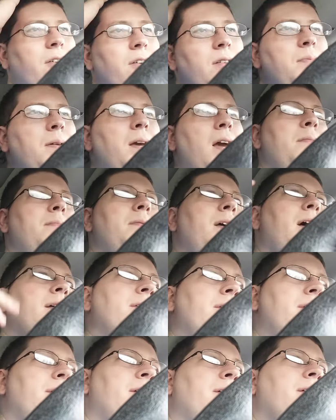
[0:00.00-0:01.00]
he became the
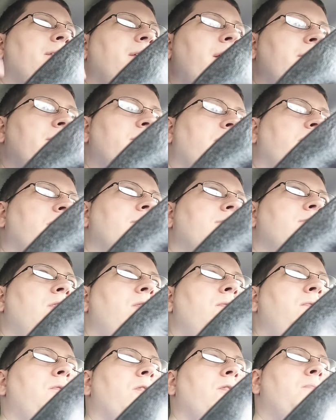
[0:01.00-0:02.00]
editor, and then so on and
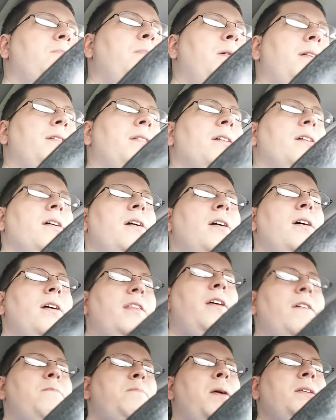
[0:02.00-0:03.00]
so forth. But
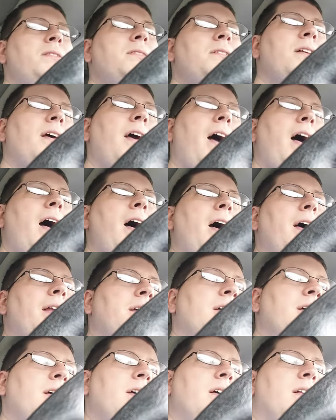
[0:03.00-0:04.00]
they've basically
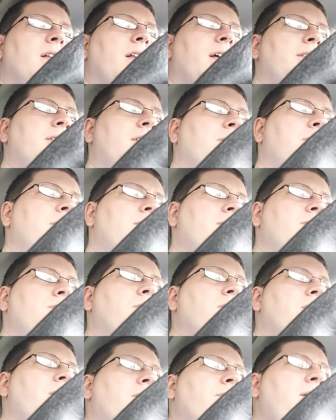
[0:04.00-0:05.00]
had, like, some
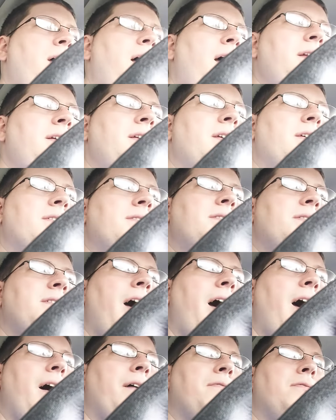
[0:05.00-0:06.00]
sort of editing
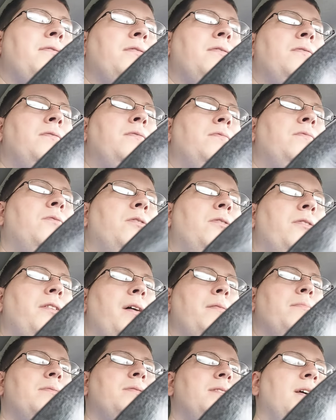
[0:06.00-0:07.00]
staff for
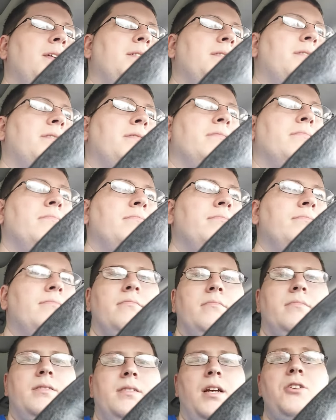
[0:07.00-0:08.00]
them since,
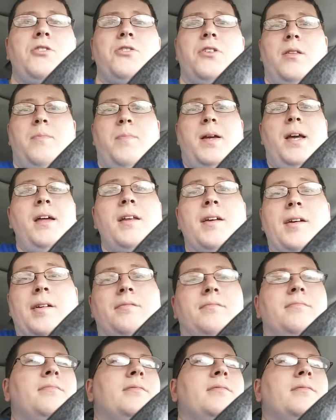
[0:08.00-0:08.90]
essentially, the beginning.